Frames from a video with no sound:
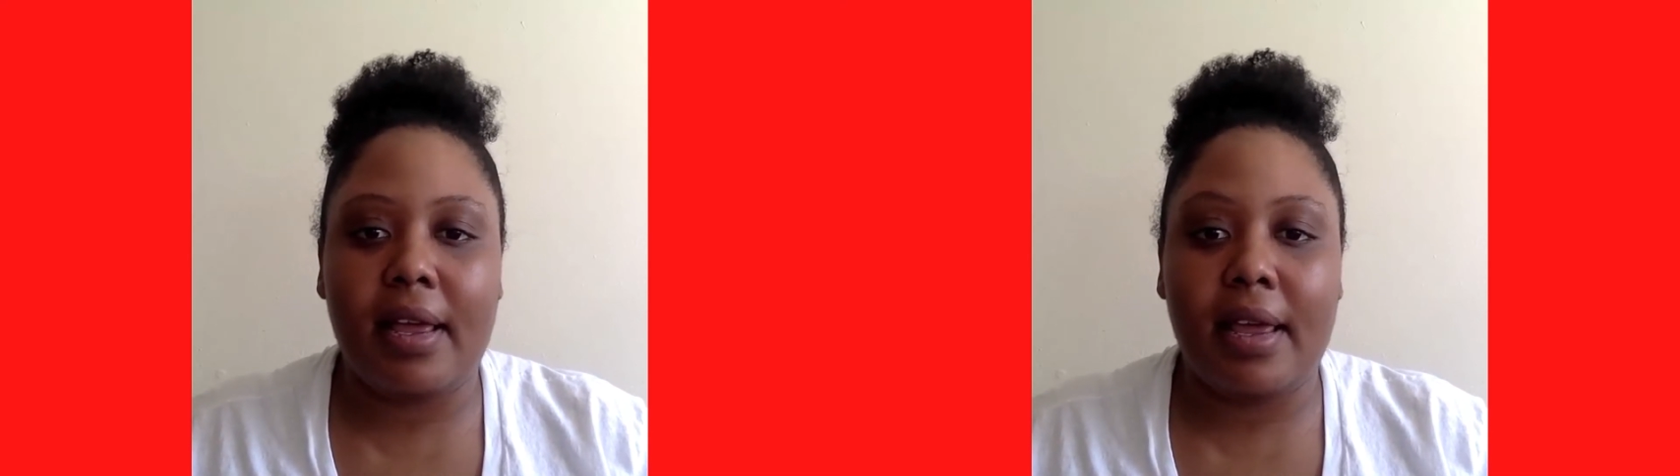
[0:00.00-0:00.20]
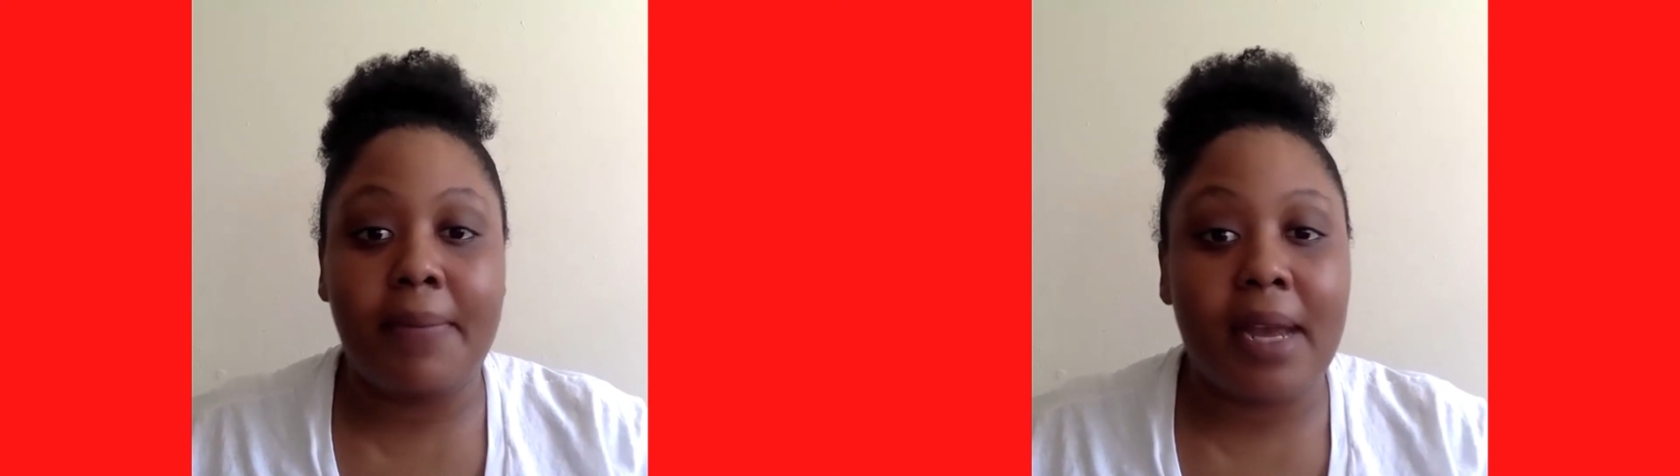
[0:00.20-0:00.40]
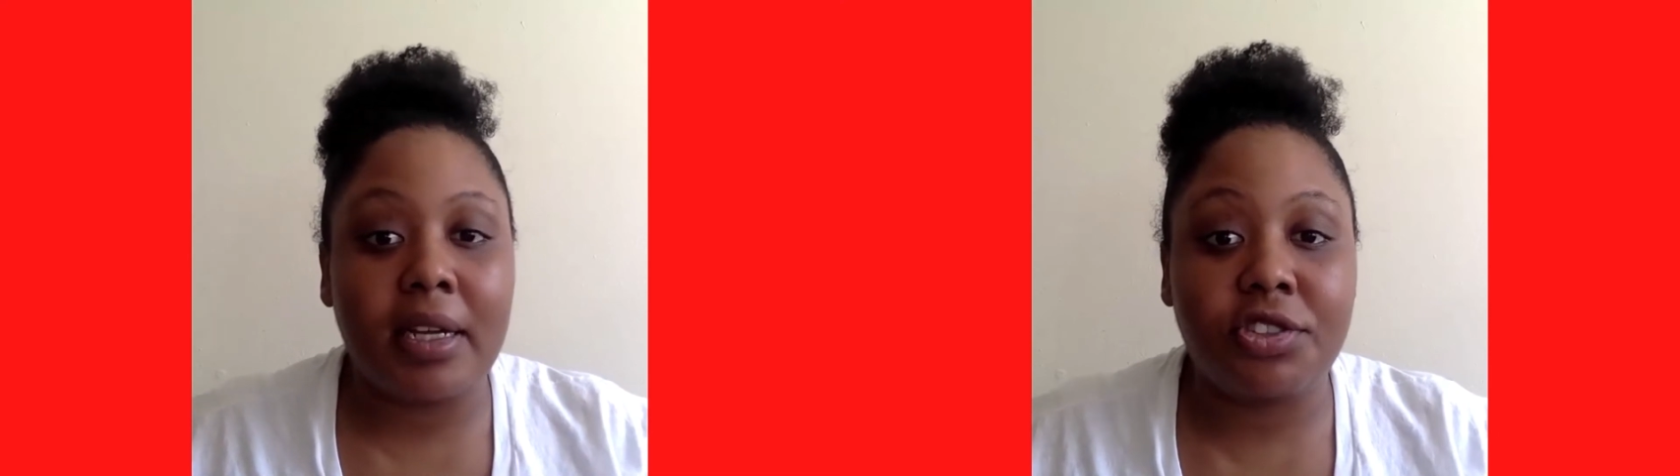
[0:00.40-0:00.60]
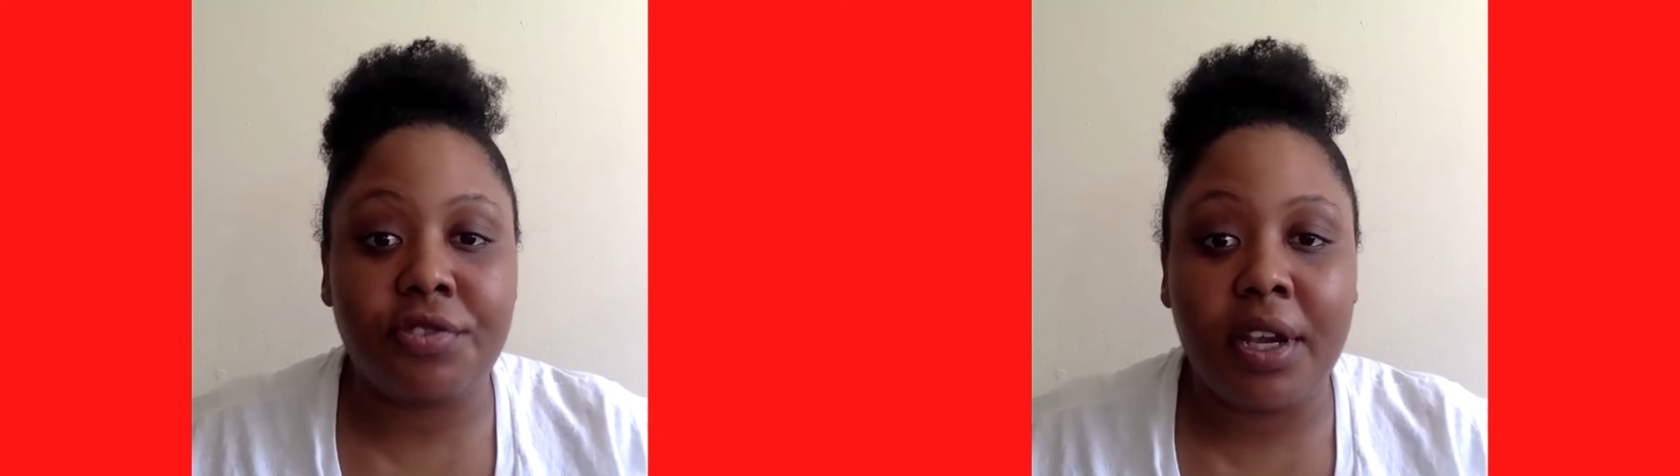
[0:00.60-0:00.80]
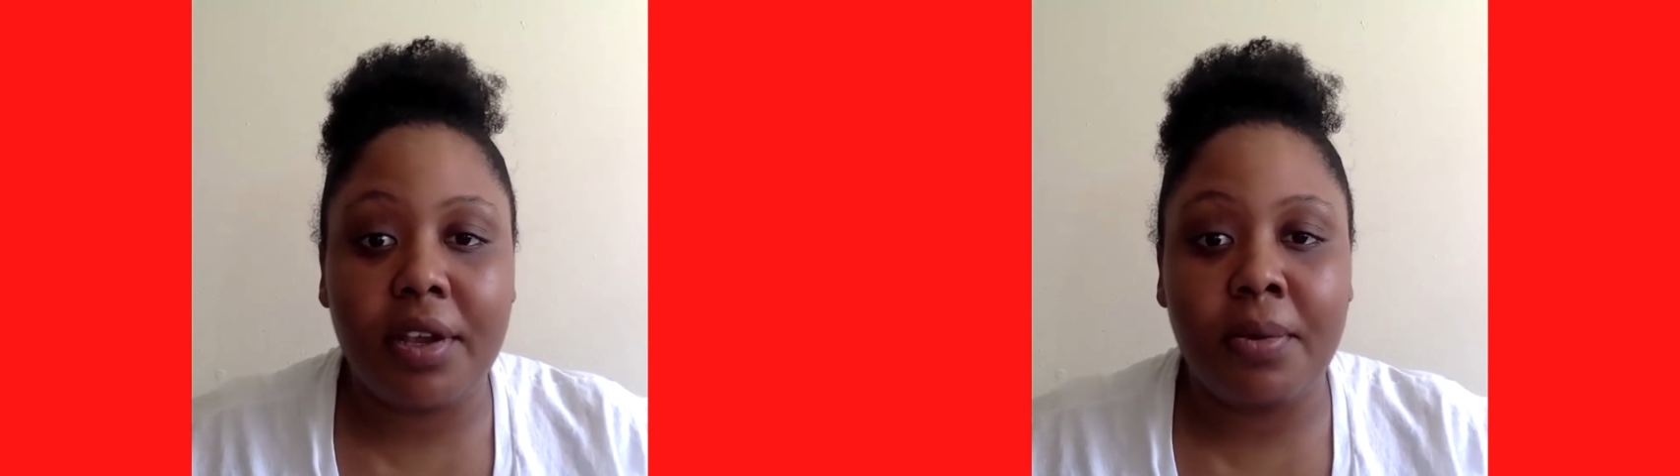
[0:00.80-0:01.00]
am not
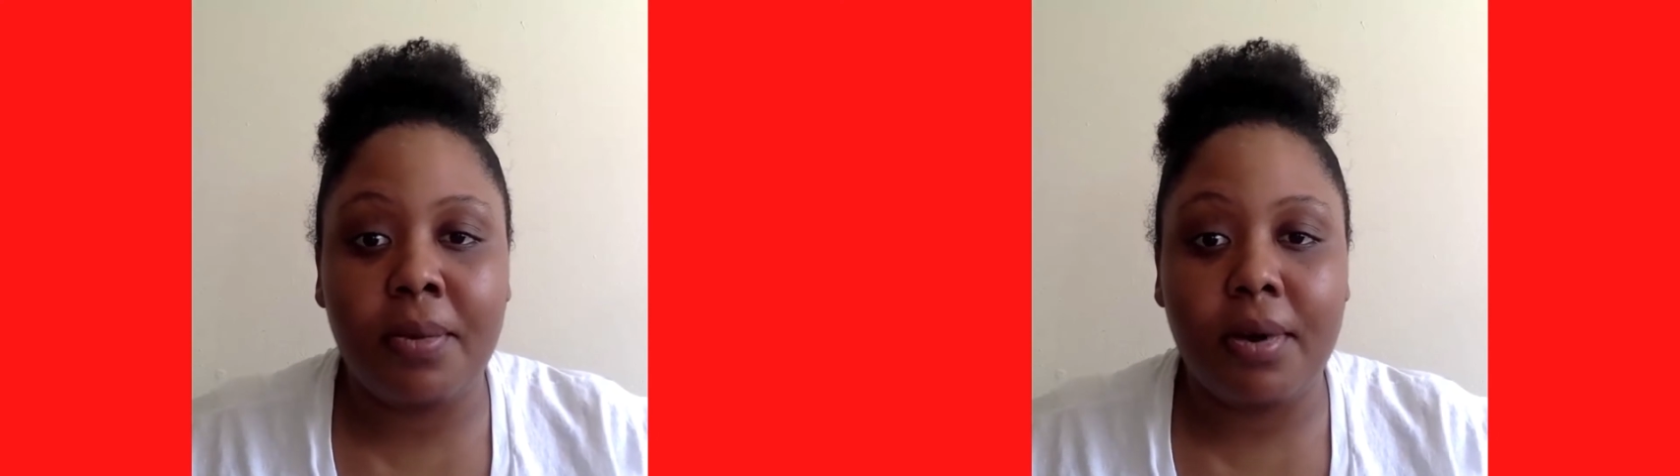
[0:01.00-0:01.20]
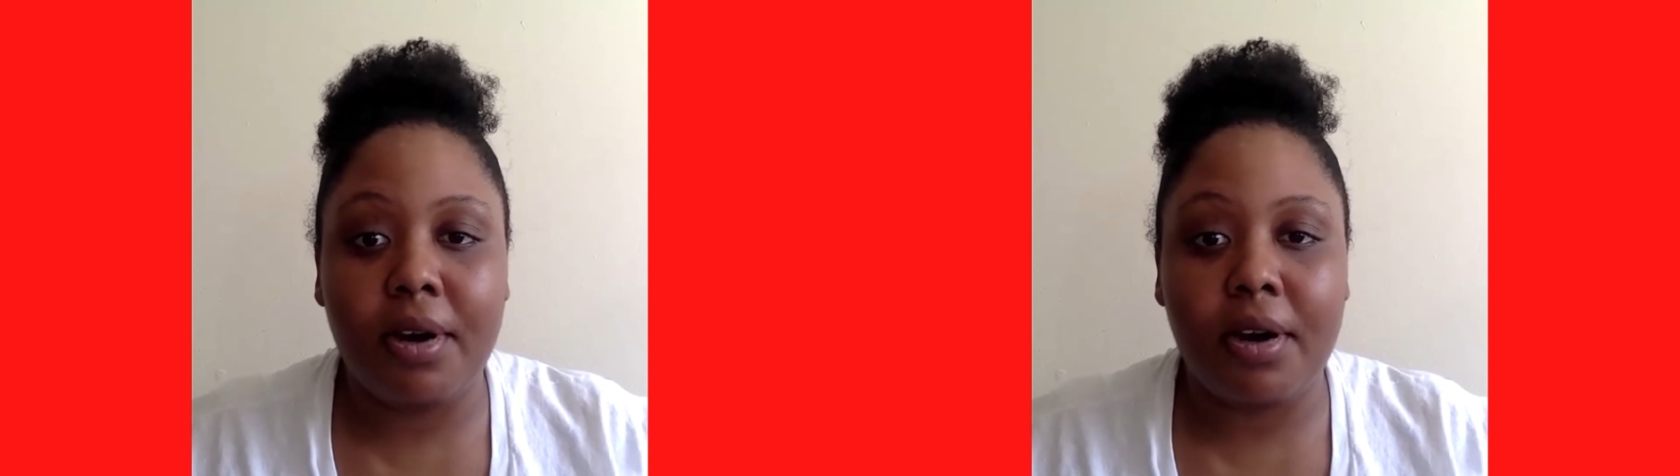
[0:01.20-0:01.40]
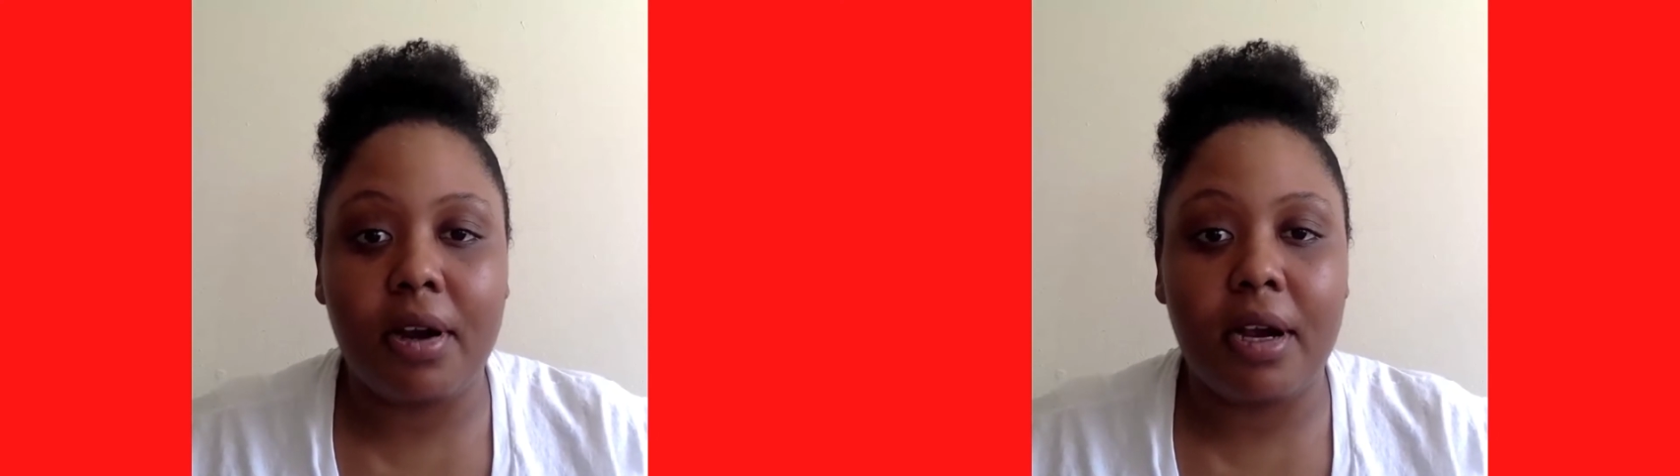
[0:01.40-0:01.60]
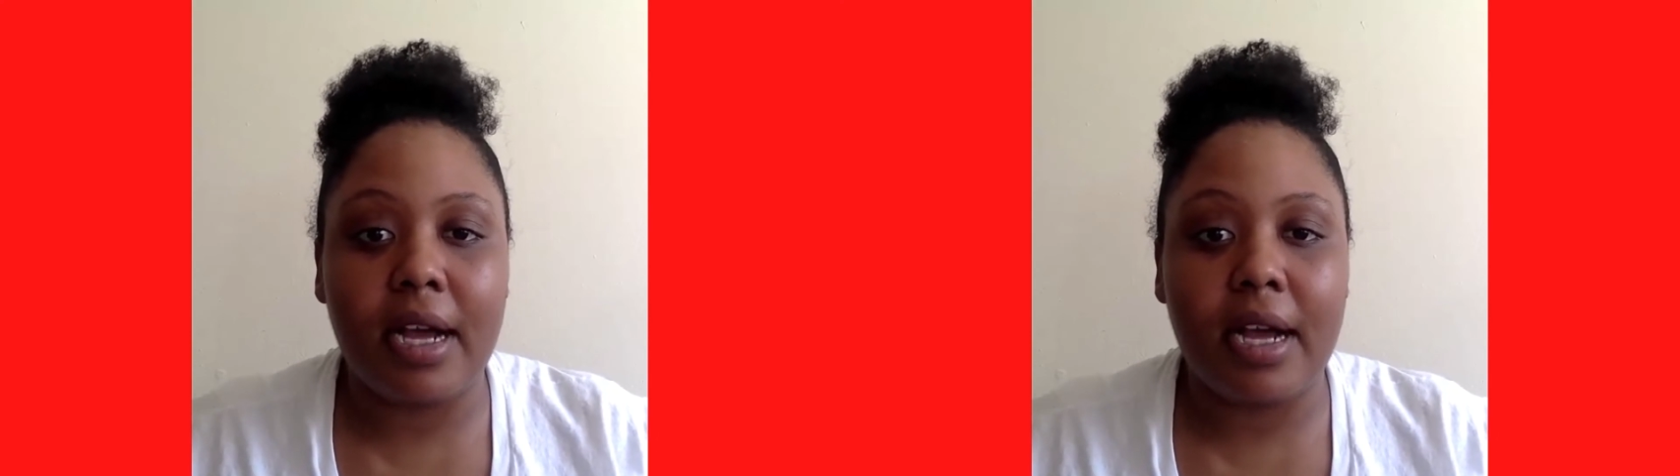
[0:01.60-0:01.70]
drinking water,